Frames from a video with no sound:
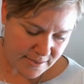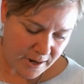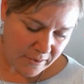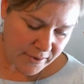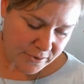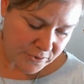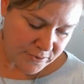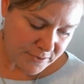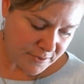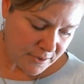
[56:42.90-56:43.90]

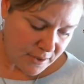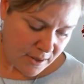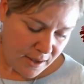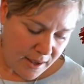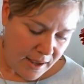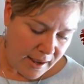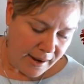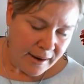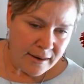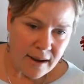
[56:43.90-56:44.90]
characters,
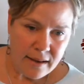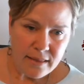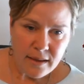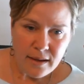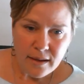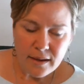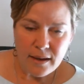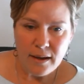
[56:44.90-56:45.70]
and I think